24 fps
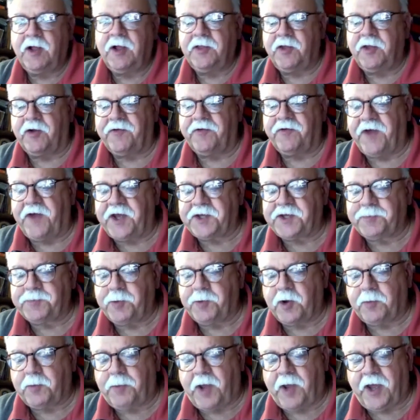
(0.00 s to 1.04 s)
their
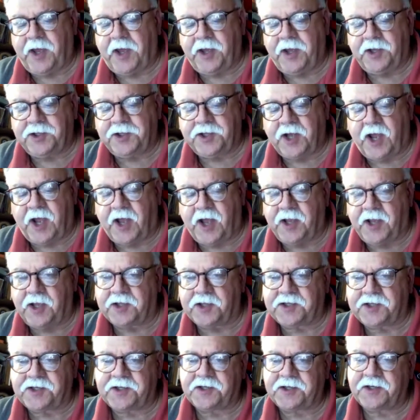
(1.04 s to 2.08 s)
Facebook page, and
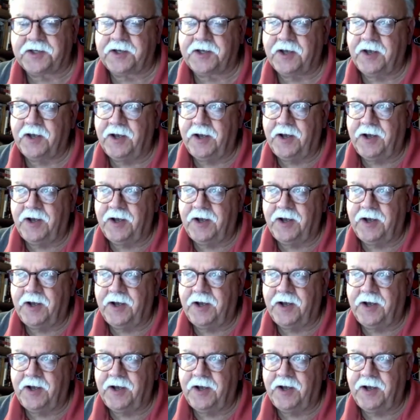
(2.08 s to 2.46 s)
it's